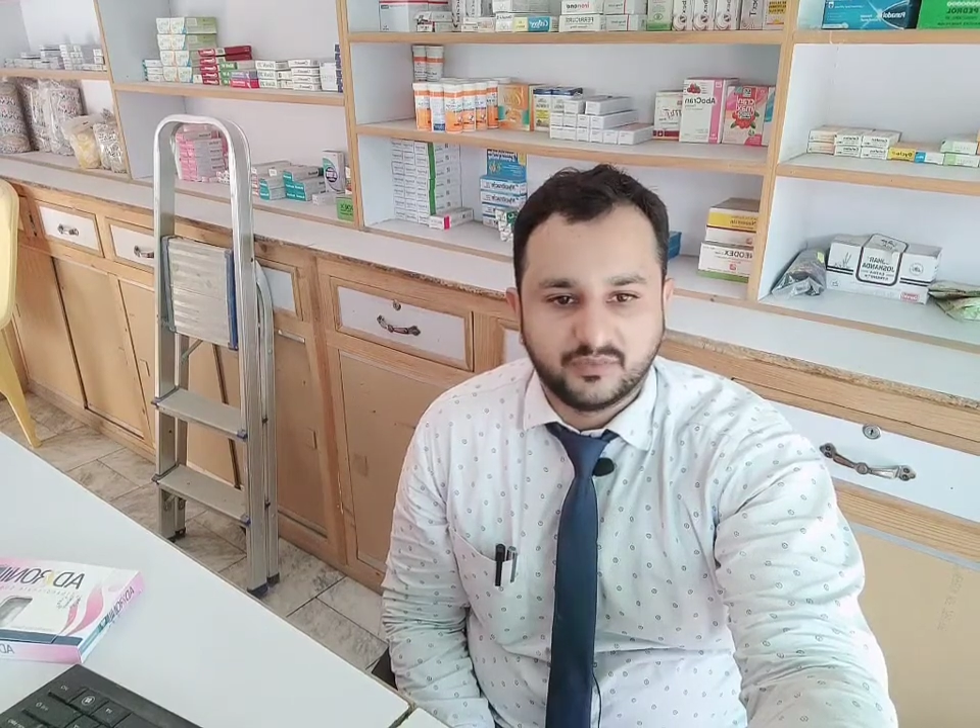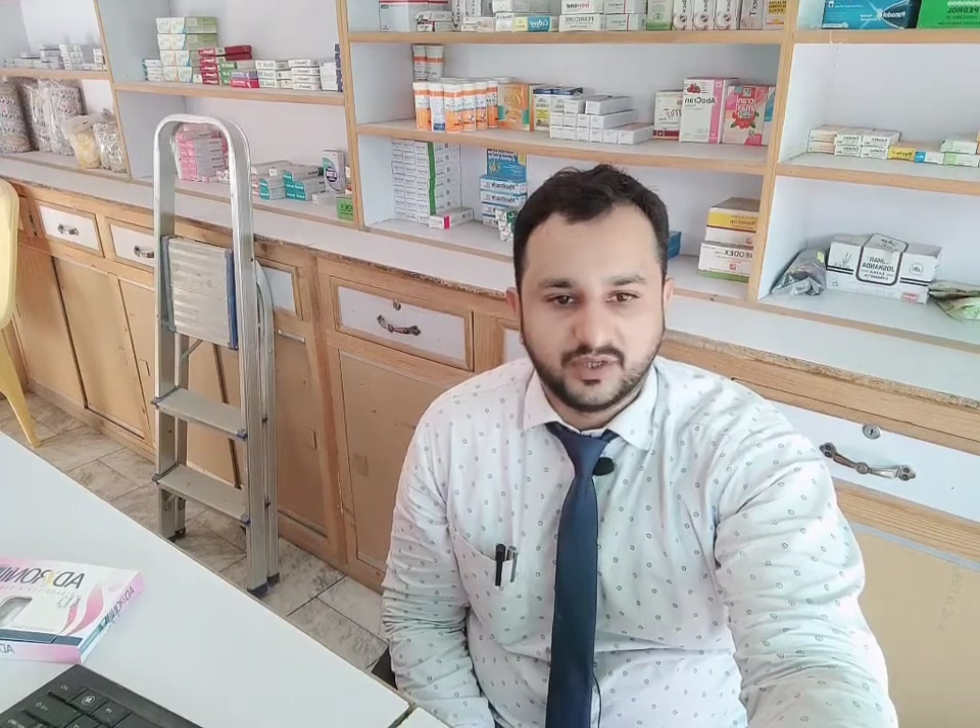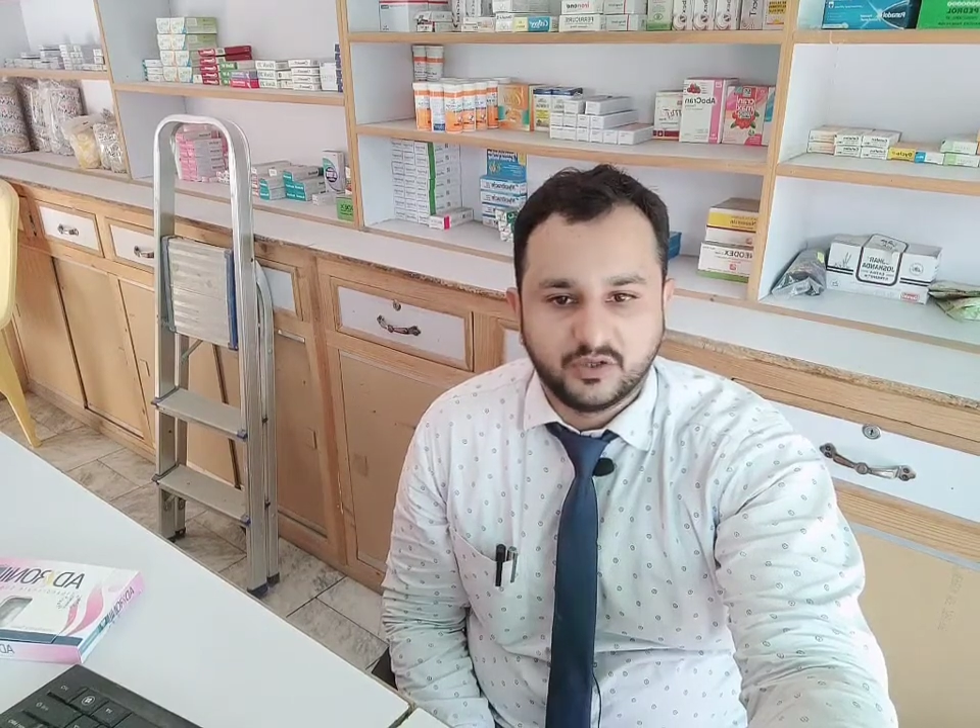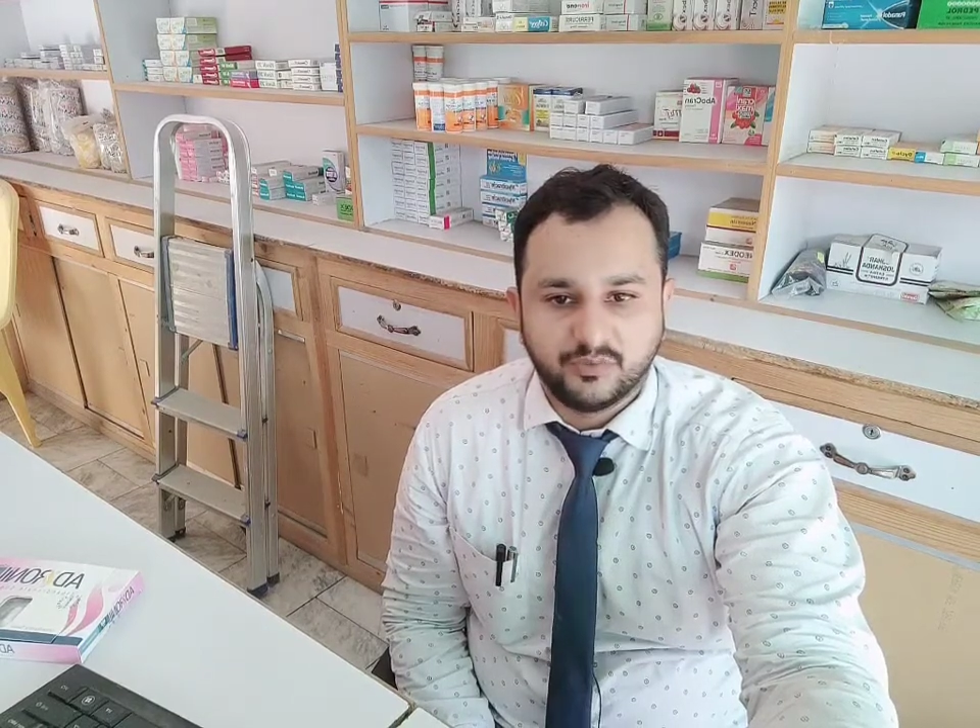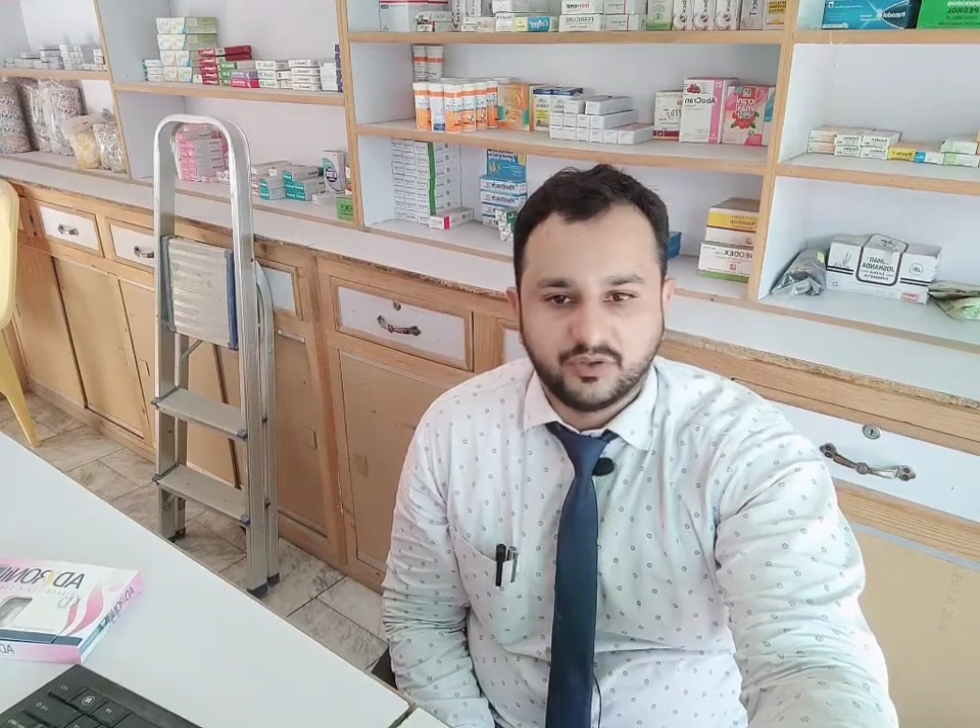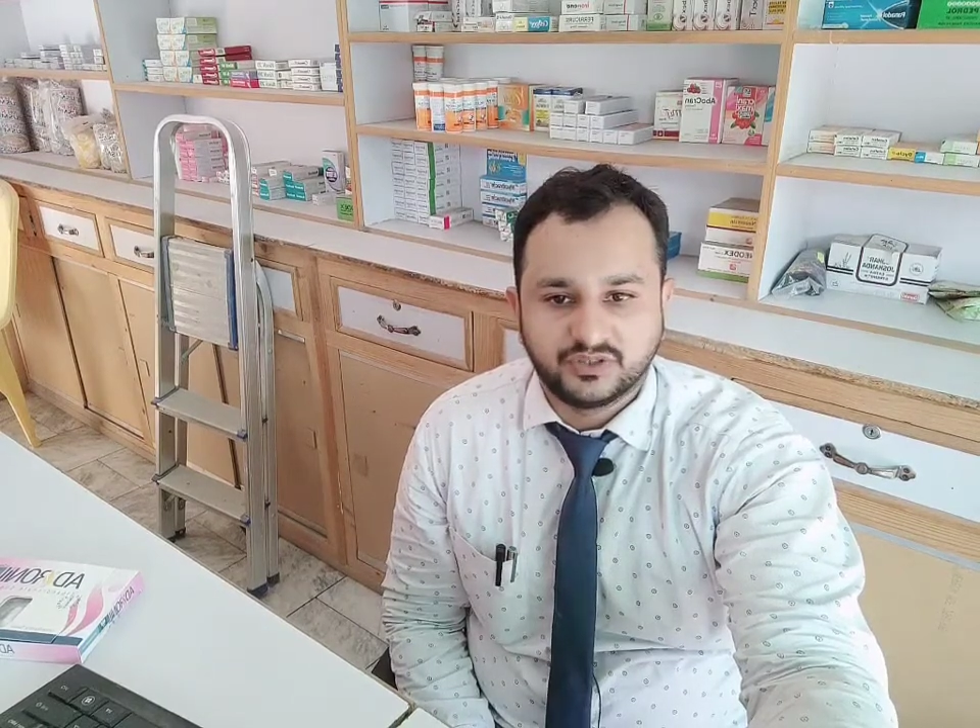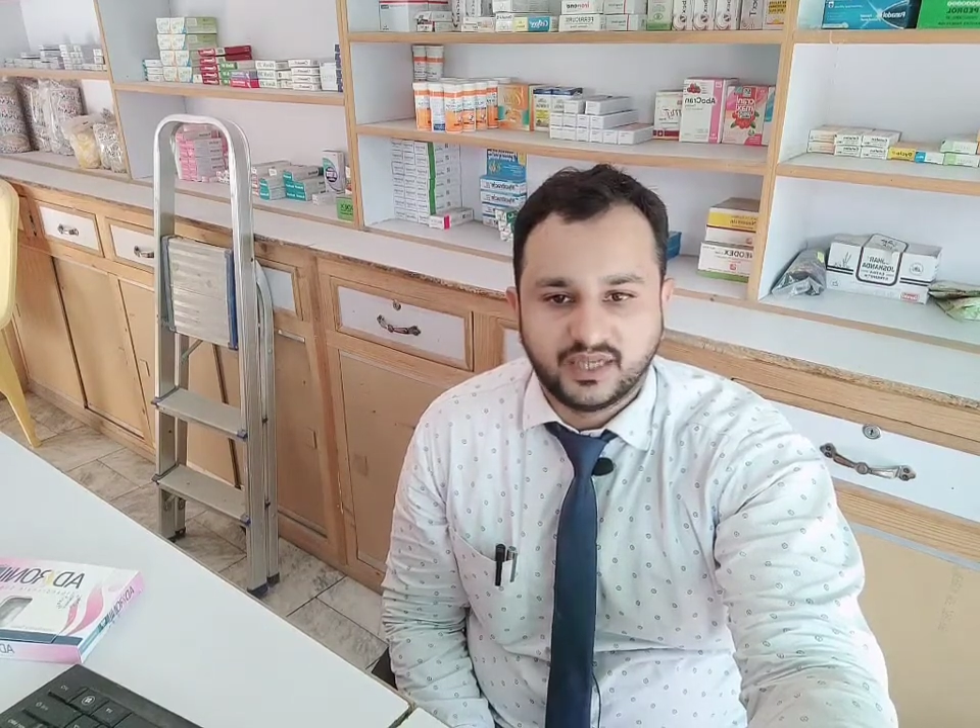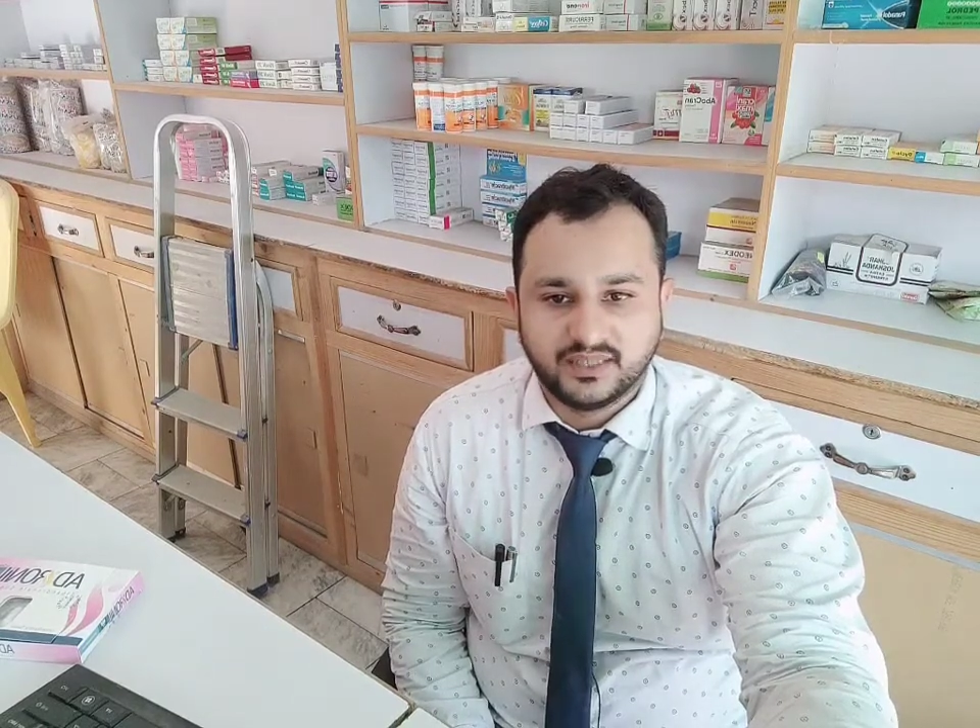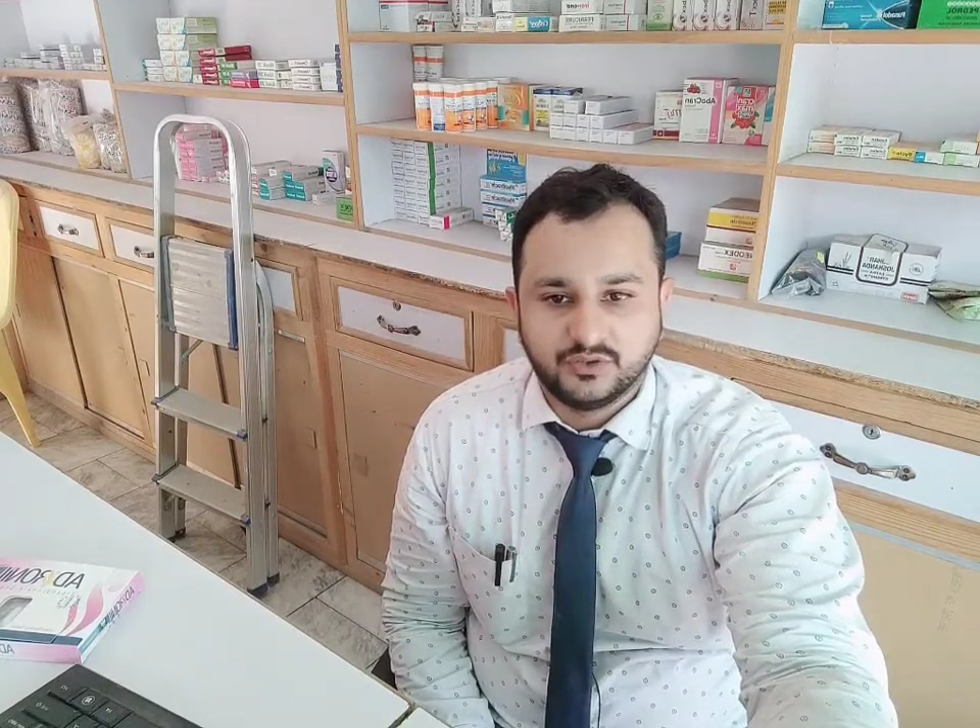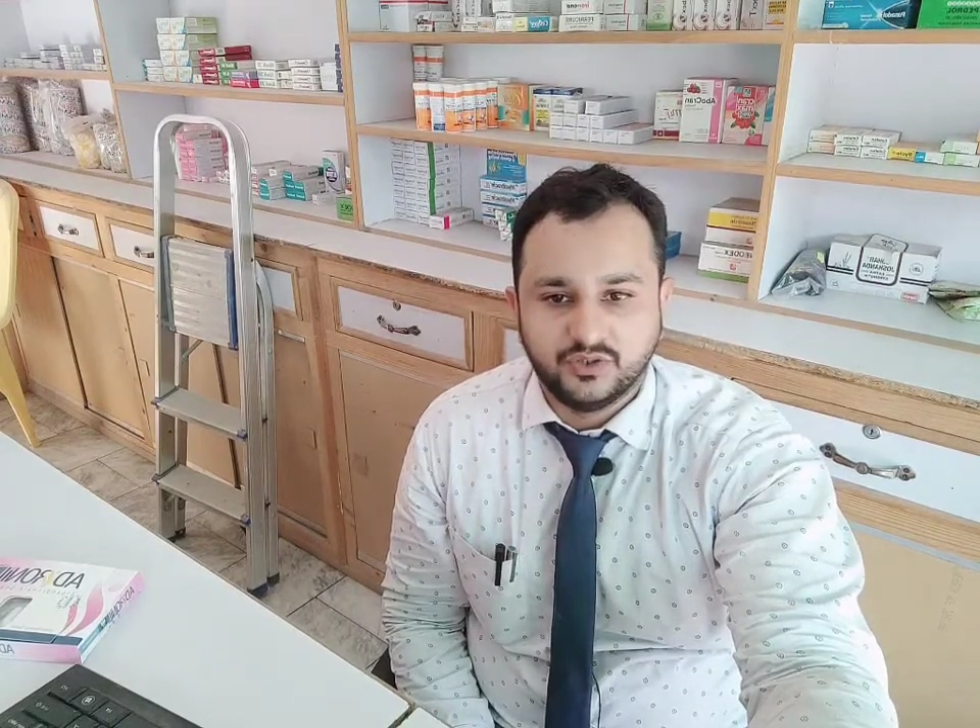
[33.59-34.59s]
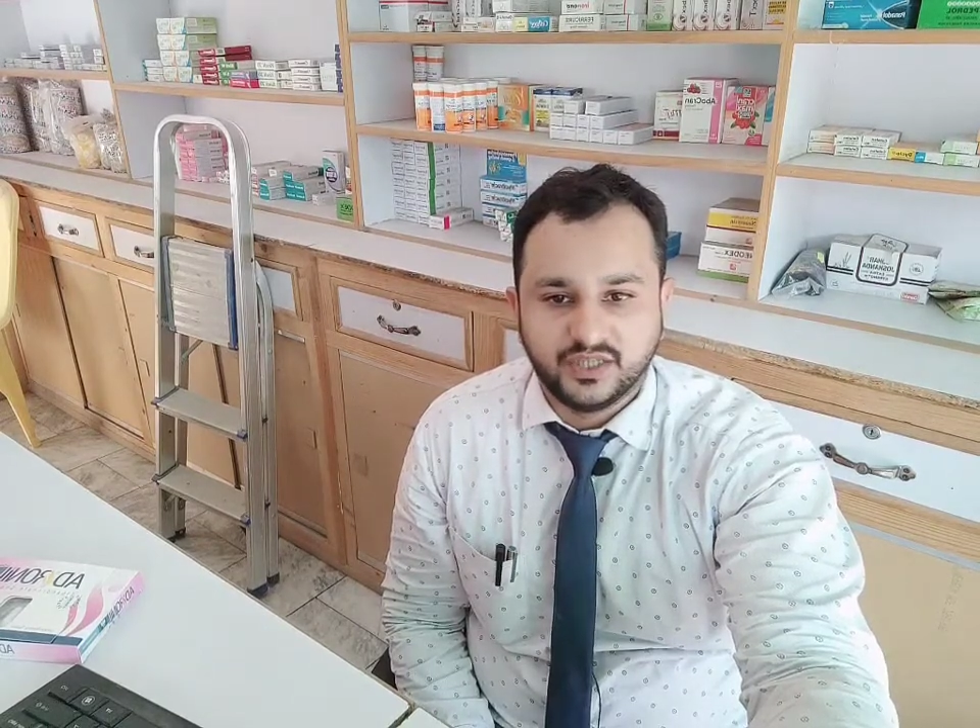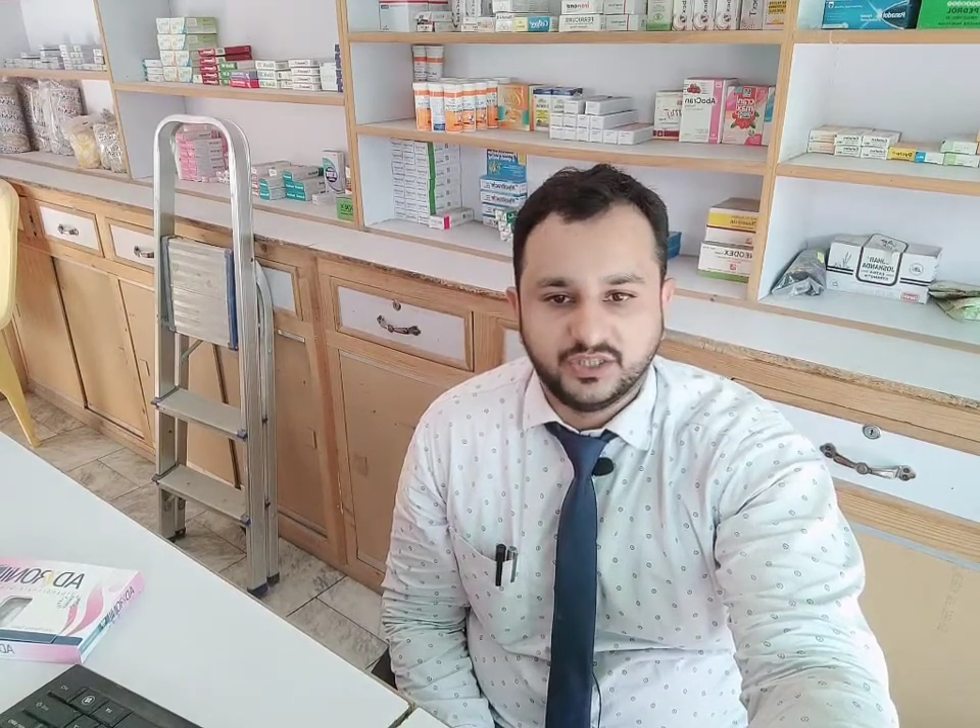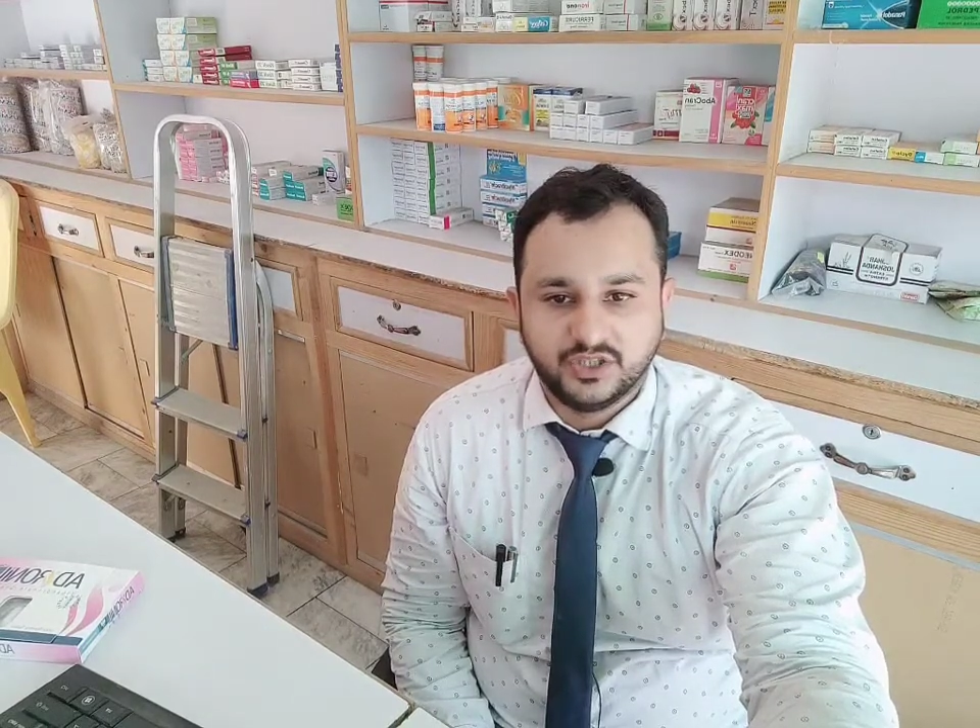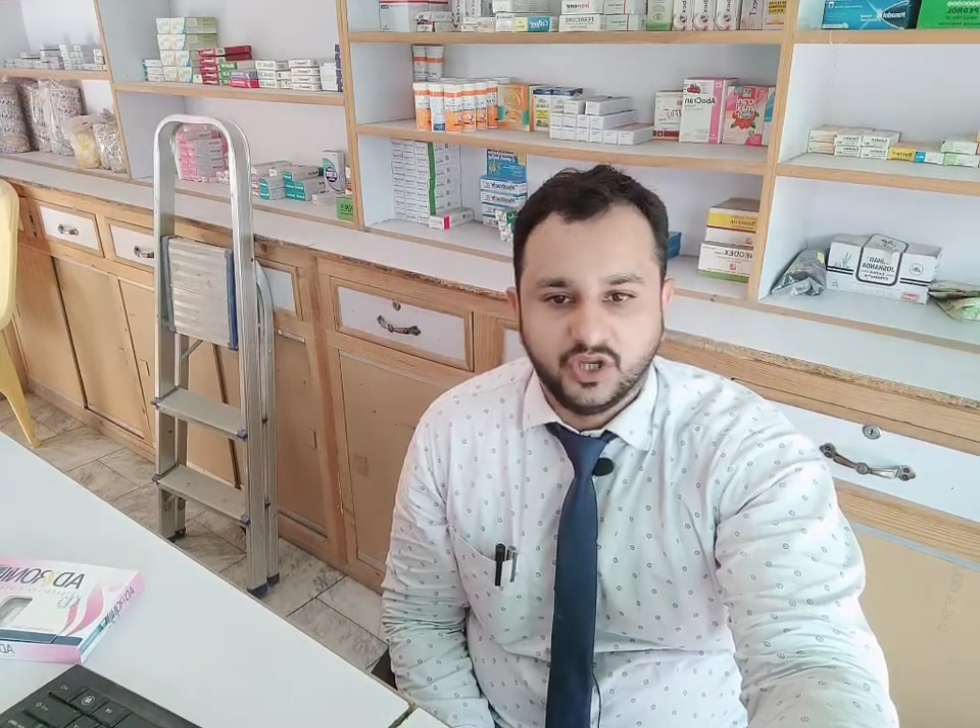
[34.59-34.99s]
menopause as you age,